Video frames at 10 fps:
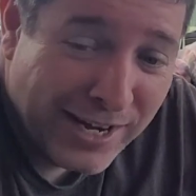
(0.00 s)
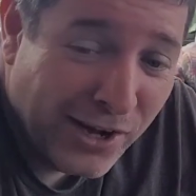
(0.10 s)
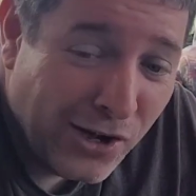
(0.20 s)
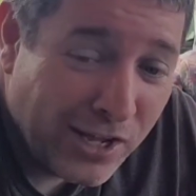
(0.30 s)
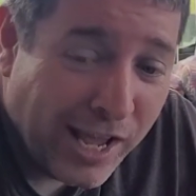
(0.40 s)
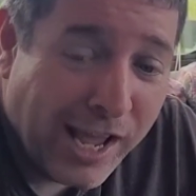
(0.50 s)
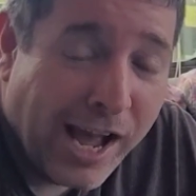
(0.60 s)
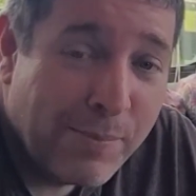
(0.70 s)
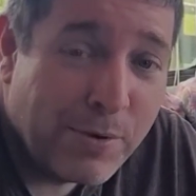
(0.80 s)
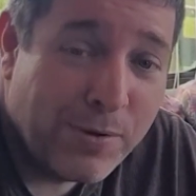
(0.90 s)
Okay,
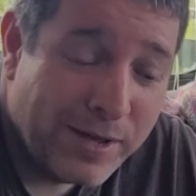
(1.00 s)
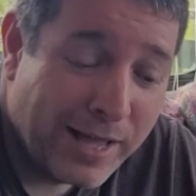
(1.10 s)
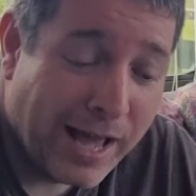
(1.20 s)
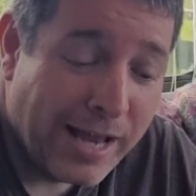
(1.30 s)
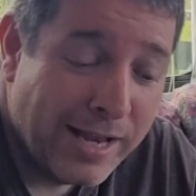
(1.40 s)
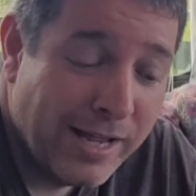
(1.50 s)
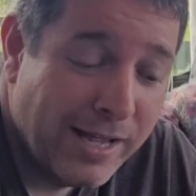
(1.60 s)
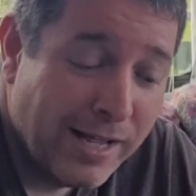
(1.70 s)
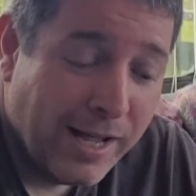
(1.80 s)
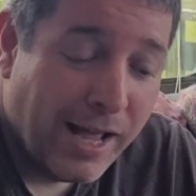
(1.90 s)
I probably can.
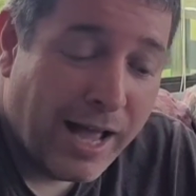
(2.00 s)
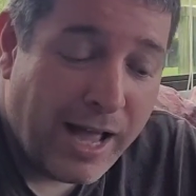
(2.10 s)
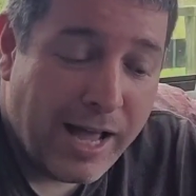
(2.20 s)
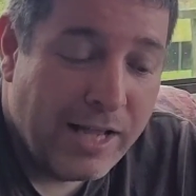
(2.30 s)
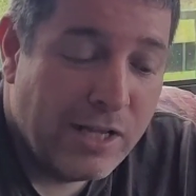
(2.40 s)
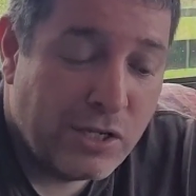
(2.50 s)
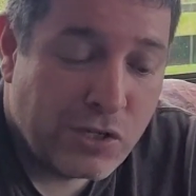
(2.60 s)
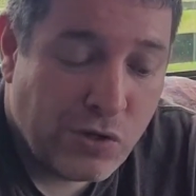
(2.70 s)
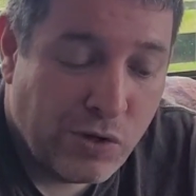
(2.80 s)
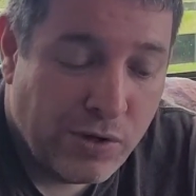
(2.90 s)

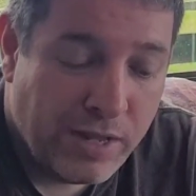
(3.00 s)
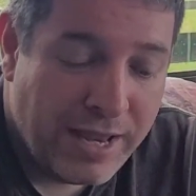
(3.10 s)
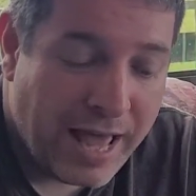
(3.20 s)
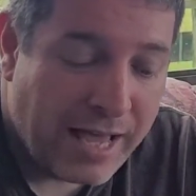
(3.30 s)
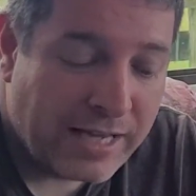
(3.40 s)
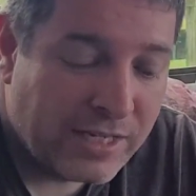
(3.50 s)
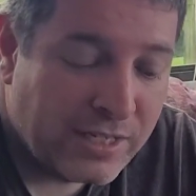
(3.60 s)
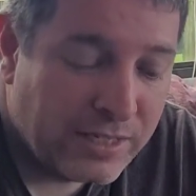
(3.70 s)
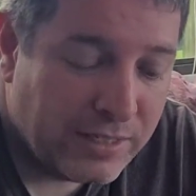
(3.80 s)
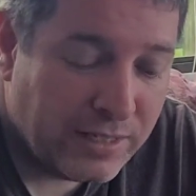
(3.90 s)
So the next